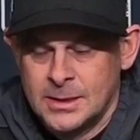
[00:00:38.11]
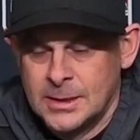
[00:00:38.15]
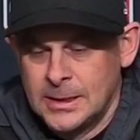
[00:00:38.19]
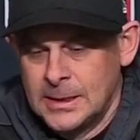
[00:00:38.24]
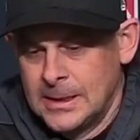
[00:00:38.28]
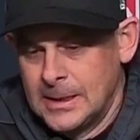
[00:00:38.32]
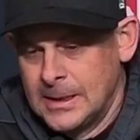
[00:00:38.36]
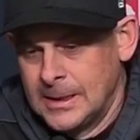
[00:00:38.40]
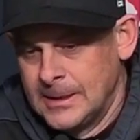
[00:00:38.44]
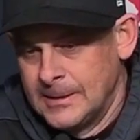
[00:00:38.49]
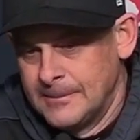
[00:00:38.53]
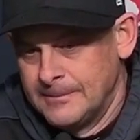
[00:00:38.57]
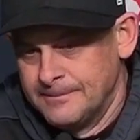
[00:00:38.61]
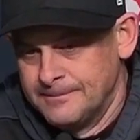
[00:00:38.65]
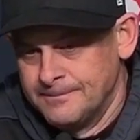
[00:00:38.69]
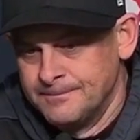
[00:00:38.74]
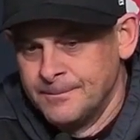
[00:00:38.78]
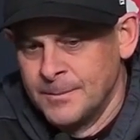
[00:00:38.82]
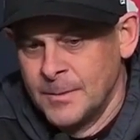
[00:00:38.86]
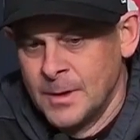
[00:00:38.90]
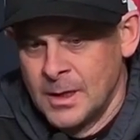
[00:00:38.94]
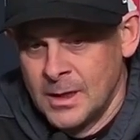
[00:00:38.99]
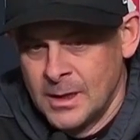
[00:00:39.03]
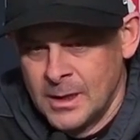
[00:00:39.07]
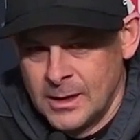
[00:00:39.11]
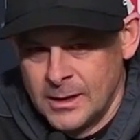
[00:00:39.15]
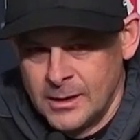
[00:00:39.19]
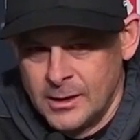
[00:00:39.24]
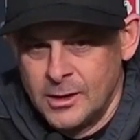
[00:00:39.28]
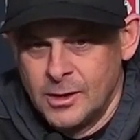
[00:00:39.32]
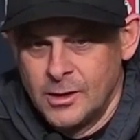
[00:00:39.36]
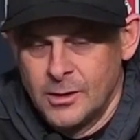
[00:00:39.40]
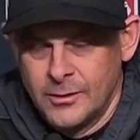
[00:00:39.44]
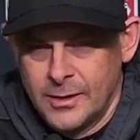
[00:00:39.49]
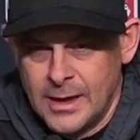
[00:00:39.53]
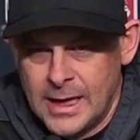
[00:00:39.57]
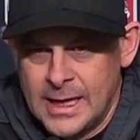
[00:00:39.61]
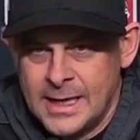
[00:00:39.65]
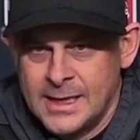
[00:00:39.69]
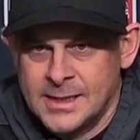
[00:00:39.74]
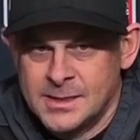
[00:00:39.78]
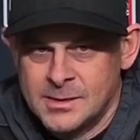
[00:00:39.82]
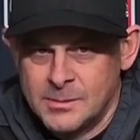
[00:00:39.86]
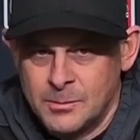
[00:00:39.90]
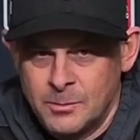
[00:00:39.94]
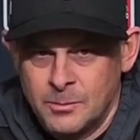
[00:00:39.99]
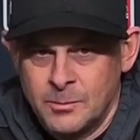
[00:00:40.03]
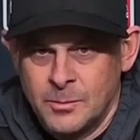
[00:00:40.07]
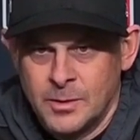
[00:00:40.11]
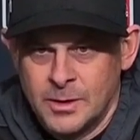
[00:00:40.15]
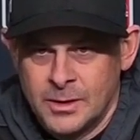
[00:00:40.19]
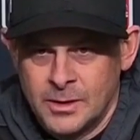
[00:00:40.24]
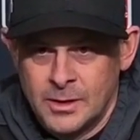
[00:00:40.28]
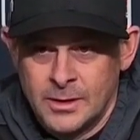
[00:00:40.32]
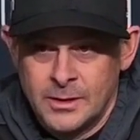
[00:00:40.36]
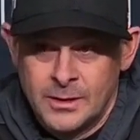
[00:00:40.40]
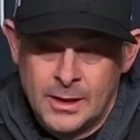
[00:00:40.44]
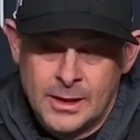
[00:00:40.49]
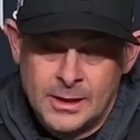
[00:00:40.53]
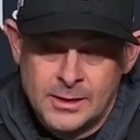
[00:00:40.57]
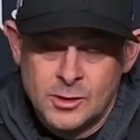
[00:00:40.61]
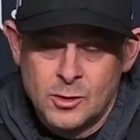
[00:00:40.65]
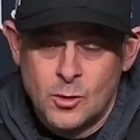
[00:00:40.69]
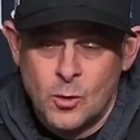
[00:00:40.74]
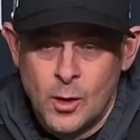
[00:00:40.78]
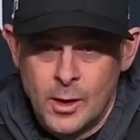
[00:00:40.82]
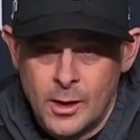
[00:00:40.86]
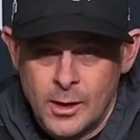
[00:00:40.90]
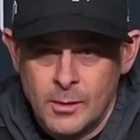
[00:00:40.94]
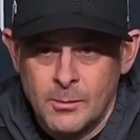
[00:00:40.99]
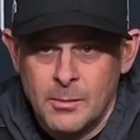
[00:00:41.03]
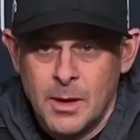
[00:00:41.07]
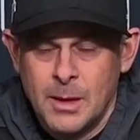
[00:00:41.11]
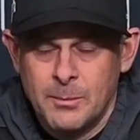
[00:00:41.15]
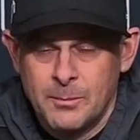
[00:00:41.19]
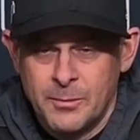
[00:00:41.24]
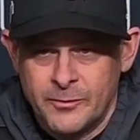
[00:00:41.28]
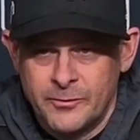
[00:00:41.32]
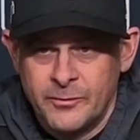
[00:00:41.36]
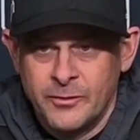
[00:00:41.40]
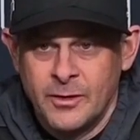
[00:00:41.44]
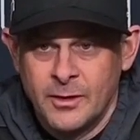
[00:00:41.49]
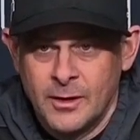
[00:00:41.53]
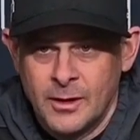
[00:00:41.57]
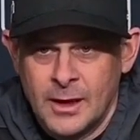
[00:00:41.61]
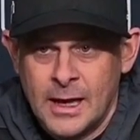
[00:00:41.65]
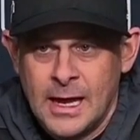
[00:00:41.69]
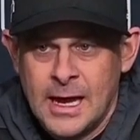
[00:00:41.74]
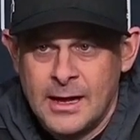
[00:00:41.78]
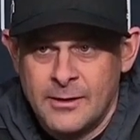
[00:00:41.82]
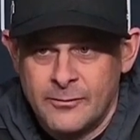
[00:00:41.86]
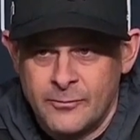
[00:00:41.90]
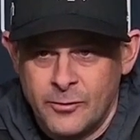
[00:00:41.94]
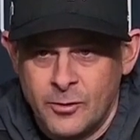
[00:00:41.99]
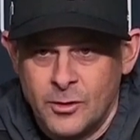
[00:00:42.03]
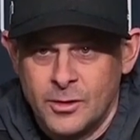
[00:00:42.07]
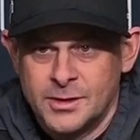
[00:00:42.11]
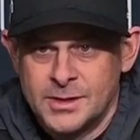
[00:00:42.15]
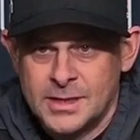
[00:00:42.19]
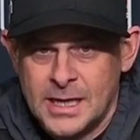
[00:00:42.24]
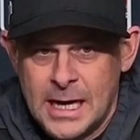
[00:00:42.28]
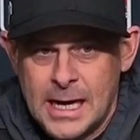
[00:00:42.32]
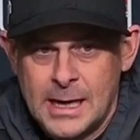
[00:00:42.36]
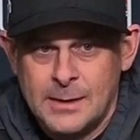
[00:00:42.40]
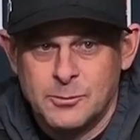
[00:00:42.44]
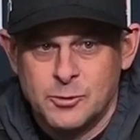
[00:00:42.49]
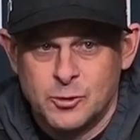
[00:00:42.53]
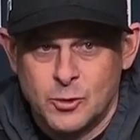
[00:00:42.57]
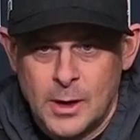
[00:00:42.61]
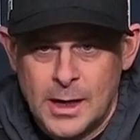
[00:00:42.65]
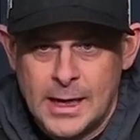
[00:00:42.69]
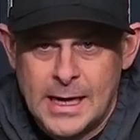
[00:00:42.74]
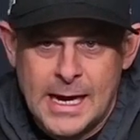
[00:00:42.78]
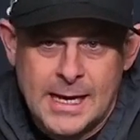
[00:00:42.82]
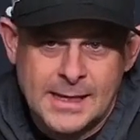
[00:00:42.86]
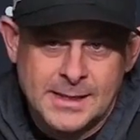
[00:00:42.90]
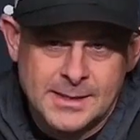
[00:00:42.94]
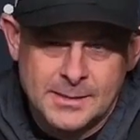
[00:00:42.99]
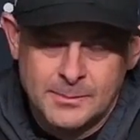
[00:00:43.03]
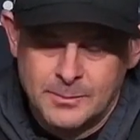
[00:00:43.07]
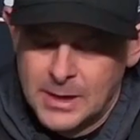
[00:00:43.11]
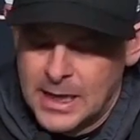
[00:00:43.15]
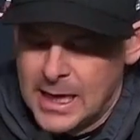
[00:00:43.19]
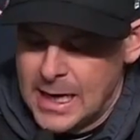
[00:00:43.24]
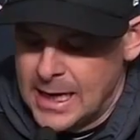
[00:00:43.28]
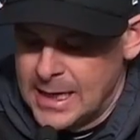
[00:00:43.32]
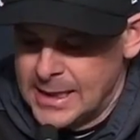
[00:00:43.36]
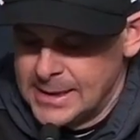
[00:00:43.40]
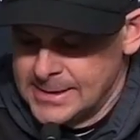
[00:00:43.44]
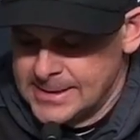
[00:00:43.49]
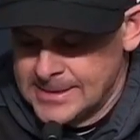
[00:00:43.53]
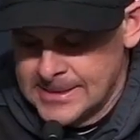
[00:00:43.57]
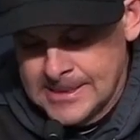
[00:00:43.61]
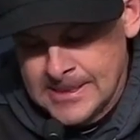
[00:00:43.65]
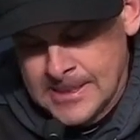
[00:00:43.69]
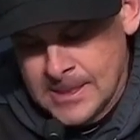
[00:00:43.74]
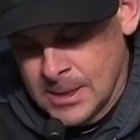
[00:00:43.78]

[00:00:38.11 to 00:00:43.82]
Um, you know, they hit some, they squared him up a, a handful of times right at some guys.